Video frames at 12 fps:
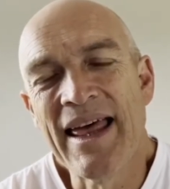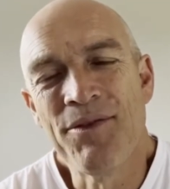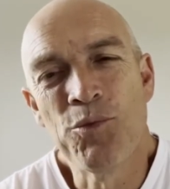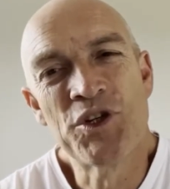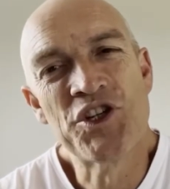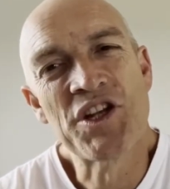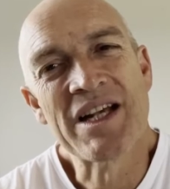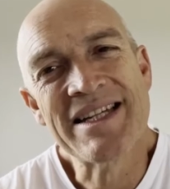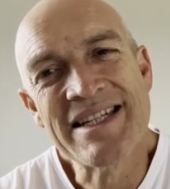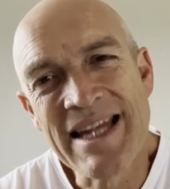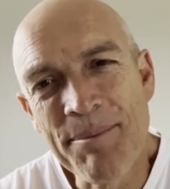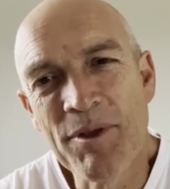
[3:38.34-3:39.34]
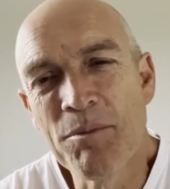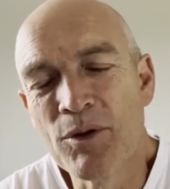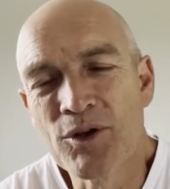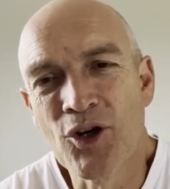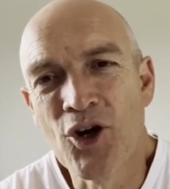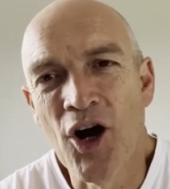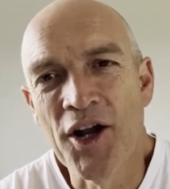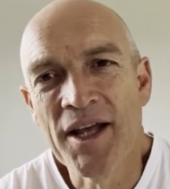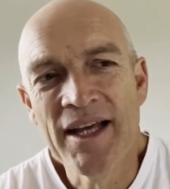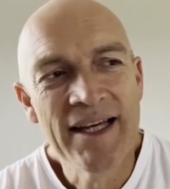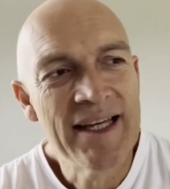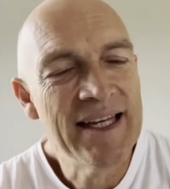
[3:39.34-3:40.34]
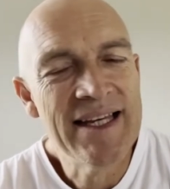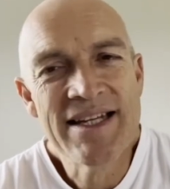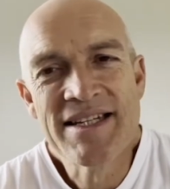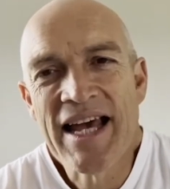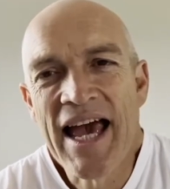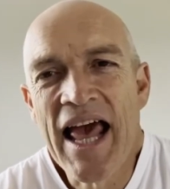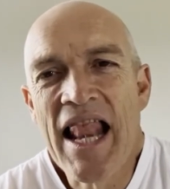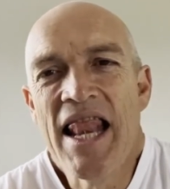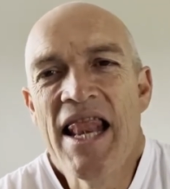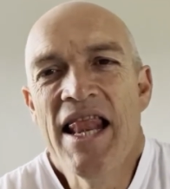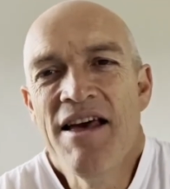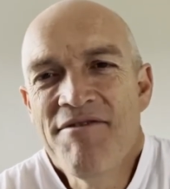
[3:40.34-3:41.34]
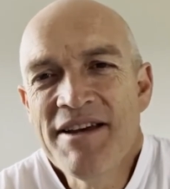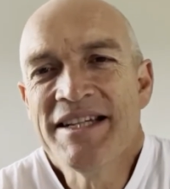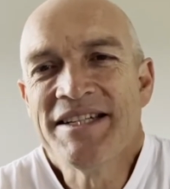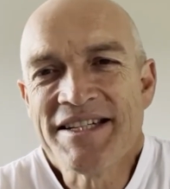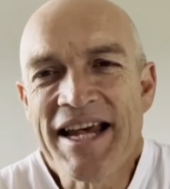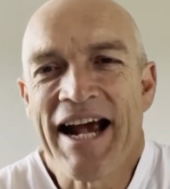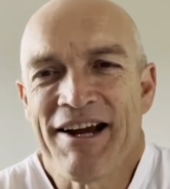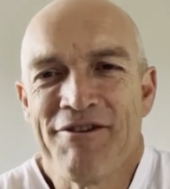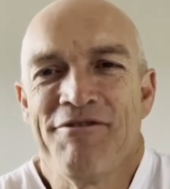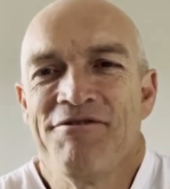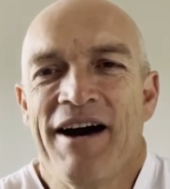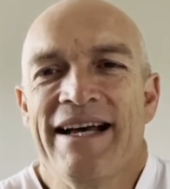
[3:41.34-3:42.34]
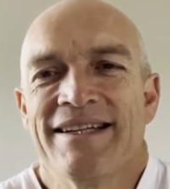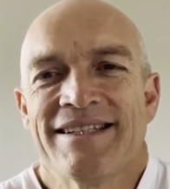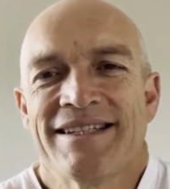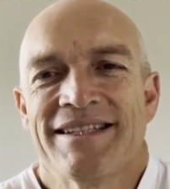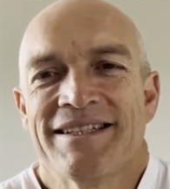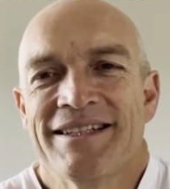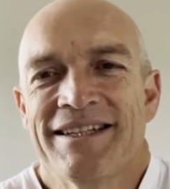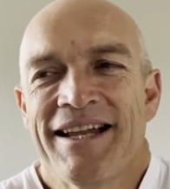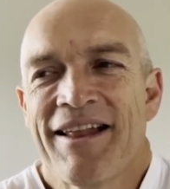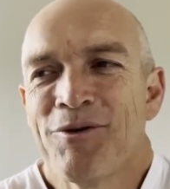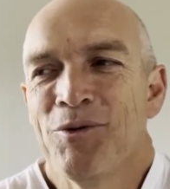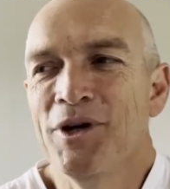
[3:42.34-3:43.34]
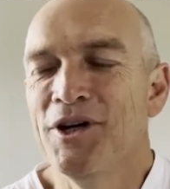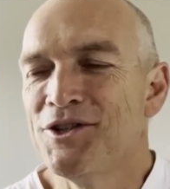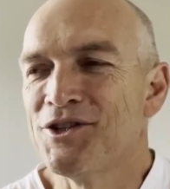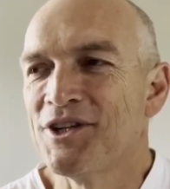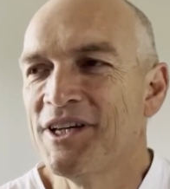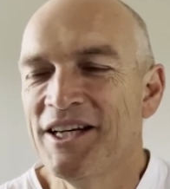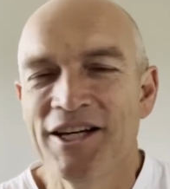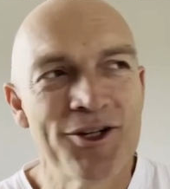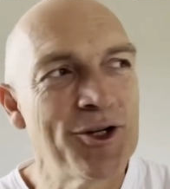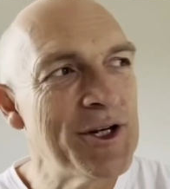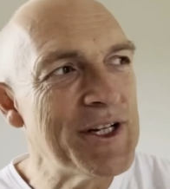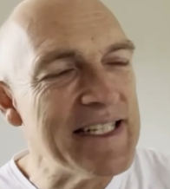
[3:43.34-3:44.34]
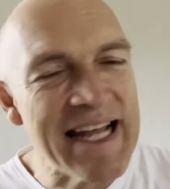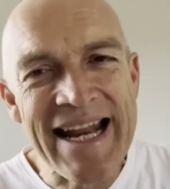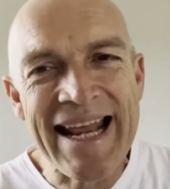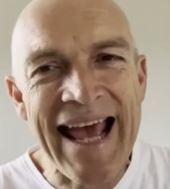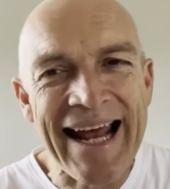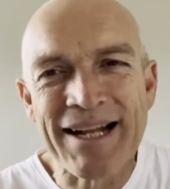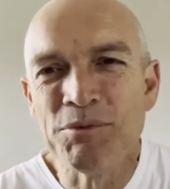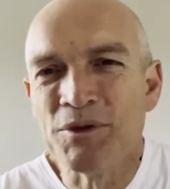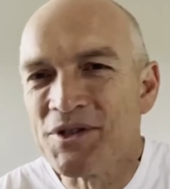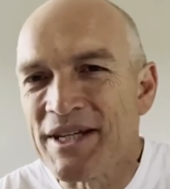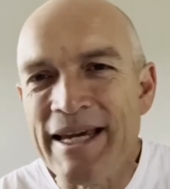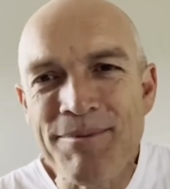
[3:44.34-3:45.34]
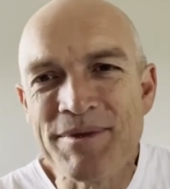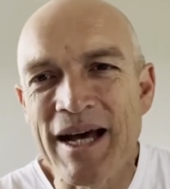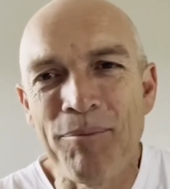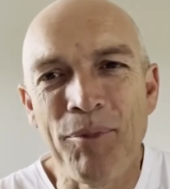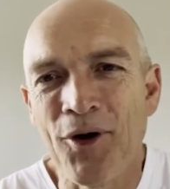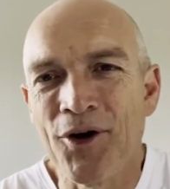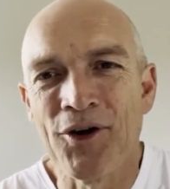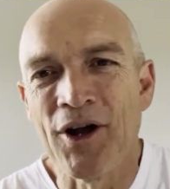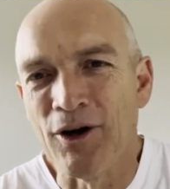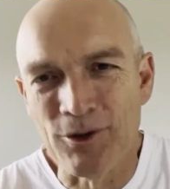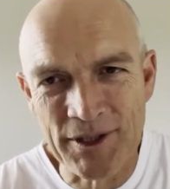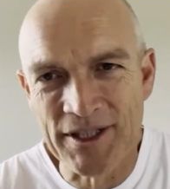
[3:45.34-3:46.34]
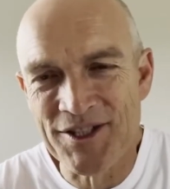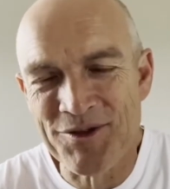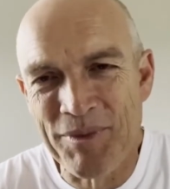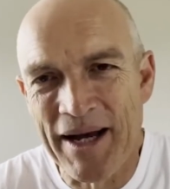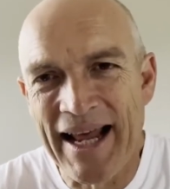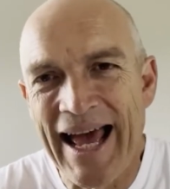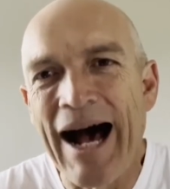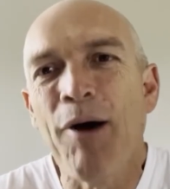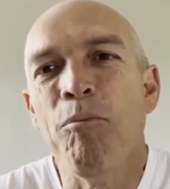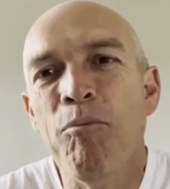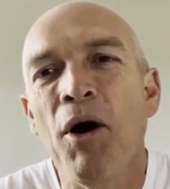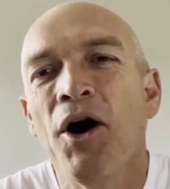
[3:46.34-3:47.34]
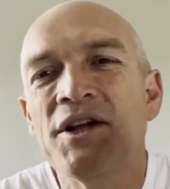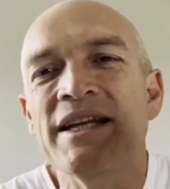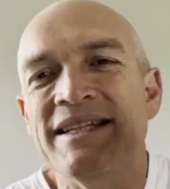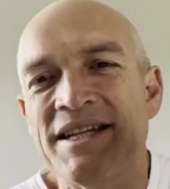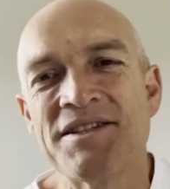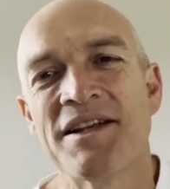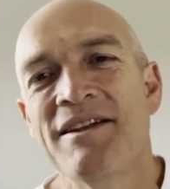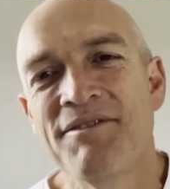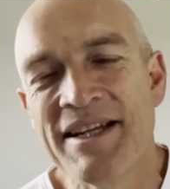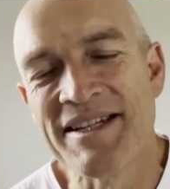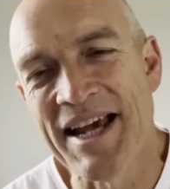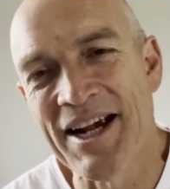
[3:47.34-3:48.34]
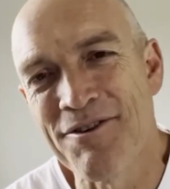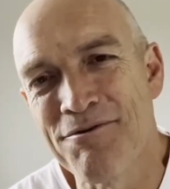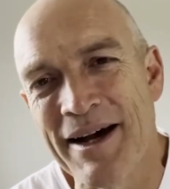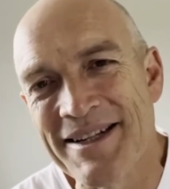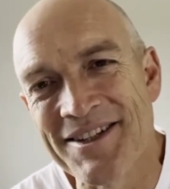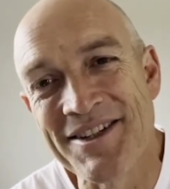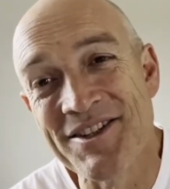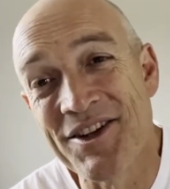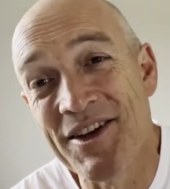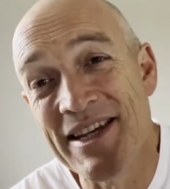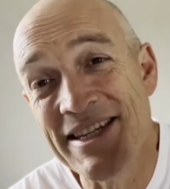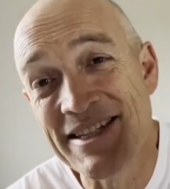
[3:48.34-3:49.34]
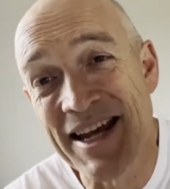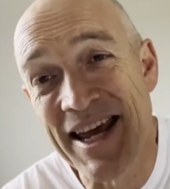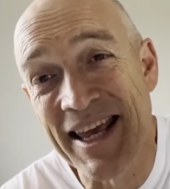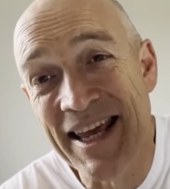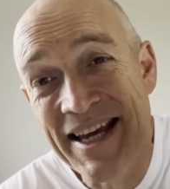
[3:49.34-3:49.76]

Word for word: which is acceptable to God, is a living sacrifice. In other words, not dead animals heaped up on altars, but our bodies as a living sacrifice. And he so he's saying,